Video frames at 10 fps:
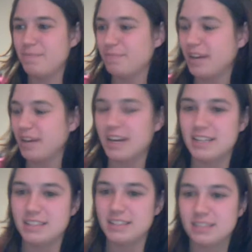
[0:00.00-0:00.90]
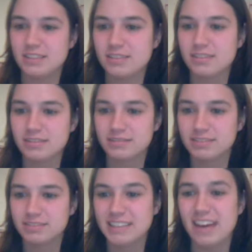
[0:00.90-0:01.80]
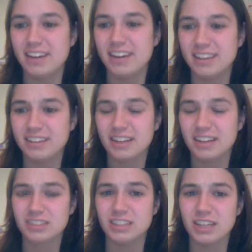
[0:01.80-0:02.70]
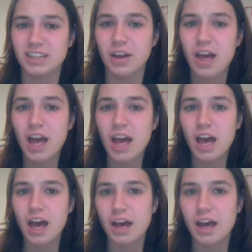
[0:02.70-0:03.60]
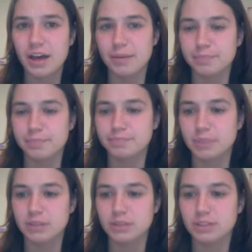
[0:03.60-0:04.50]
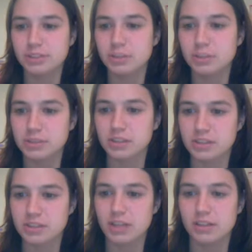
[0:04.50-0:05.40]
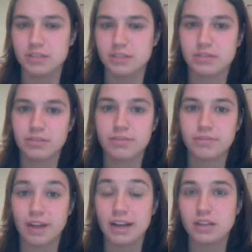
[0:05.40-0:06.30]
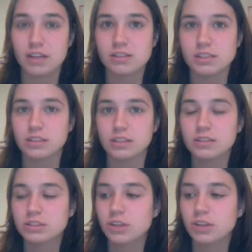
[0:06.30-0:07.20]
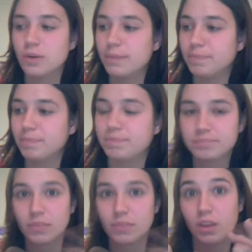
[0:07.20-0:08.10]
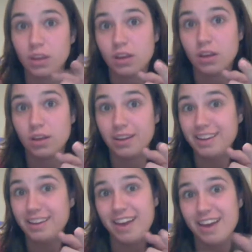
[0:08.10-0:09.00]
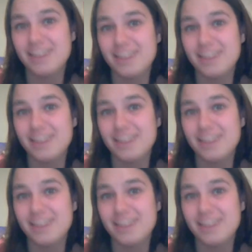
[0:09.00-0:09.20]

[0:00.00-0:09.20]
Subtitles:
Hi guys, it's Saturday actually now. But YouTube is gonna say that it's Friday still. So, yay!